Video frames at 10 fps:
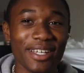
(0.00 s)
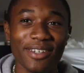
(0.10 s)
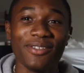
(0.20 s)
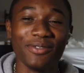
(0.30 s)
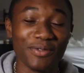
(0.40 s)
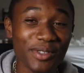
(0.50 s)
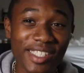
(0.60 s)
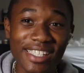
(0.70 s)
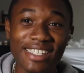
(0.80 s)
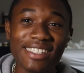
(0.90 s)
if you
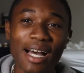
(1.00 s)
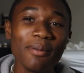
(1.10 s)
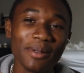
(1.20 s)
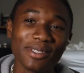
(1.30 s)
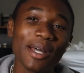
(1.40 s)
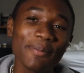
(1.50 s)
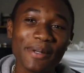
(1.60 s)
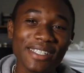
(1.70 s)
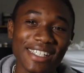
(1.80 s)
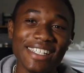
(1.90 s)
see Easy, I'm gonna drop a
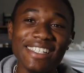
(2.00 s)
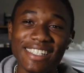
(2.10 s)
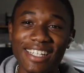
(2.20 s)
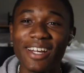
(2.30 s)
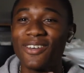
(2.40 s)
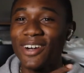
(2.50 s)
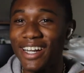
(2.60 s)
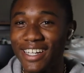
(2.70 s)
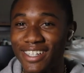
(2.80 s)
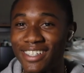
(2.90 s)
picture of Easy like
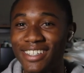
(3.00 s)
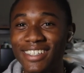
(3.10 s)
right here.